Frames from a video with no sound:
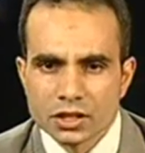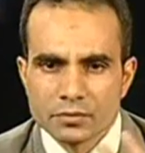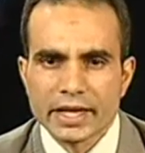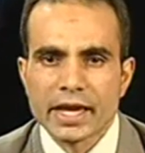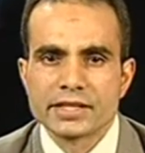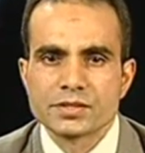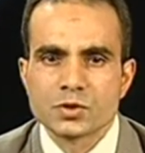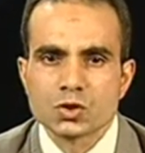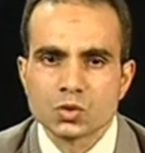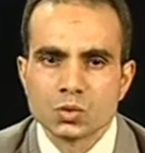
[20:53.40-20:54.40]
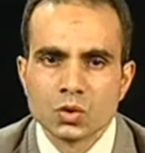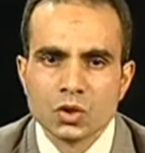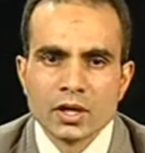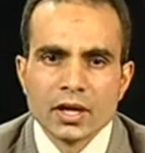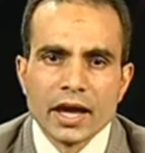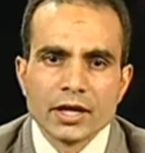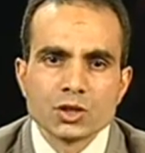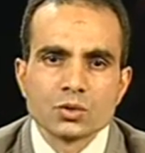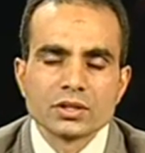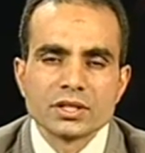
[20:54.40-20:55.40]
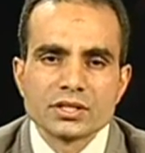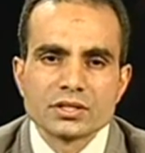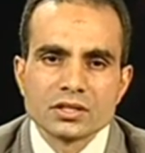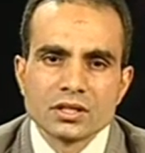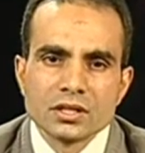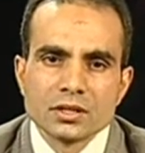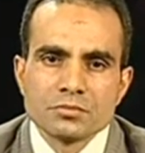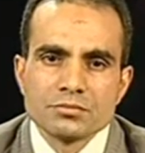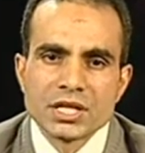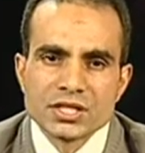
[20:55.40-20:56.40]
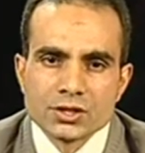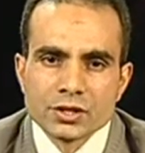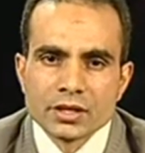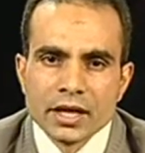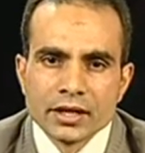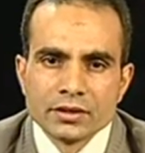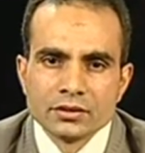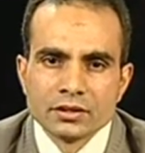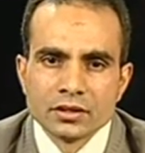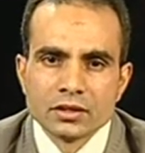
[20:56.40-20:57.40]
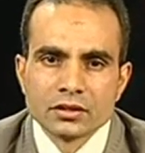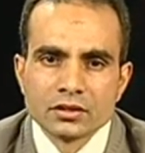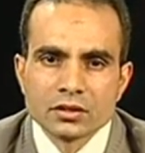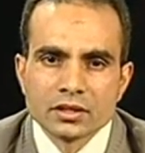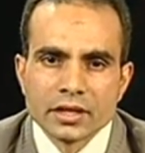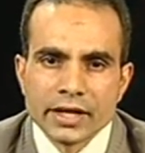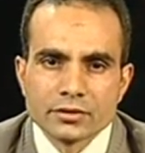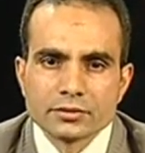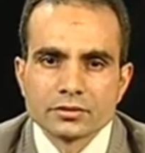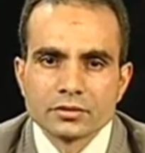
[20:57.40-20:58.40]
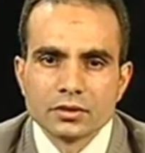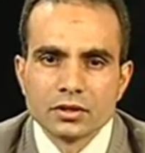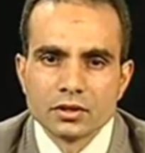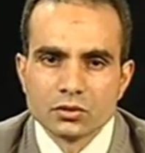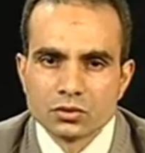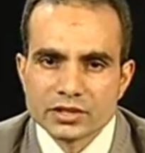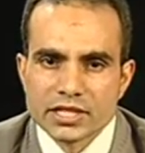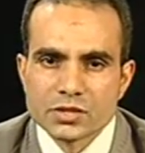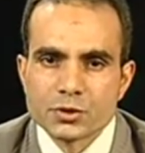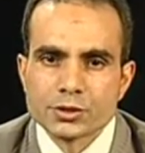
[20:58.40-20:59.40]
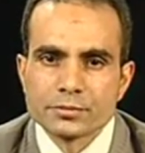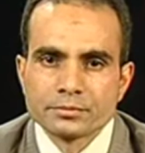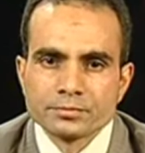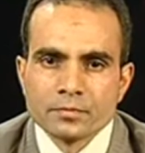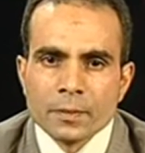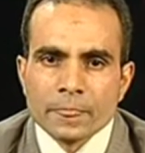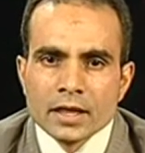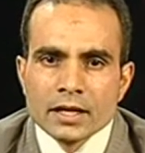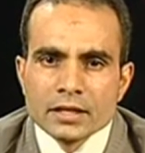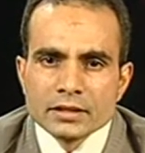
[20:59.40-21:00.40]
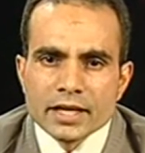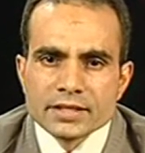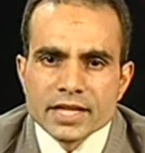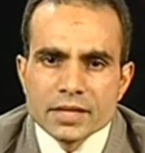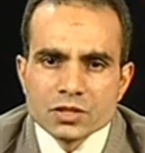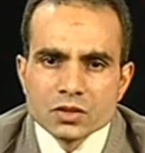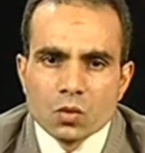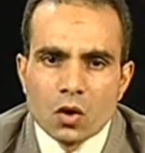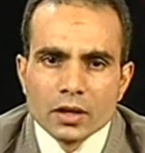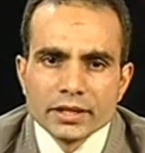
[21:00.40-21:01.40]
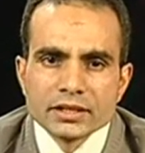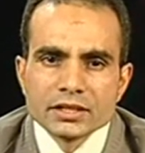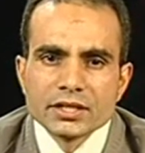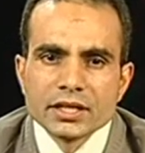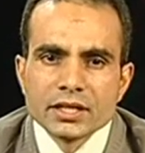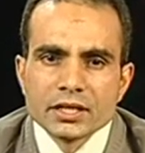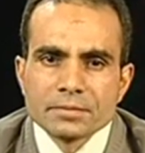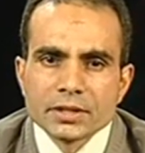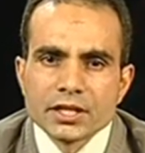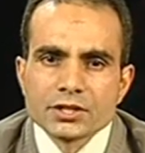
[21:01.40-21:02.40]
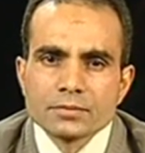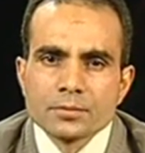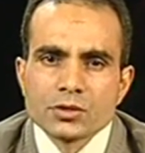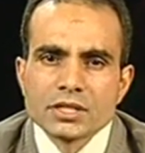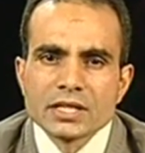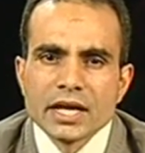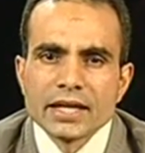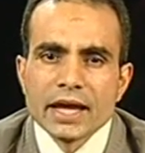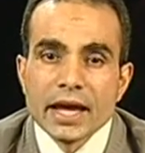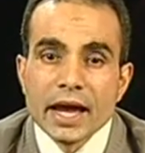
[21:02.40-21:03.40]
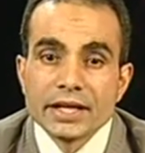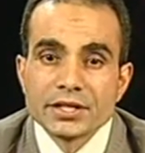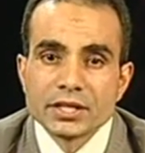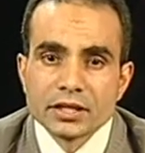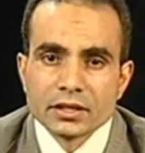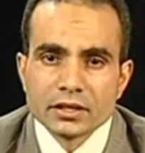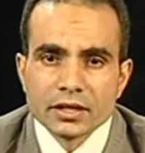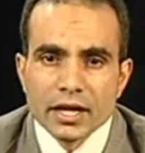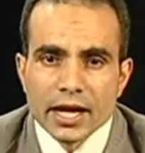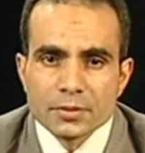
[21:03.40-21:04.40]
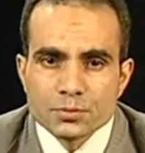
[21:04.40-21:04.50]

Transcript: mechanisms to ensure this precision and correct transmission. The enzymes involved in the DNA replication possess an editing and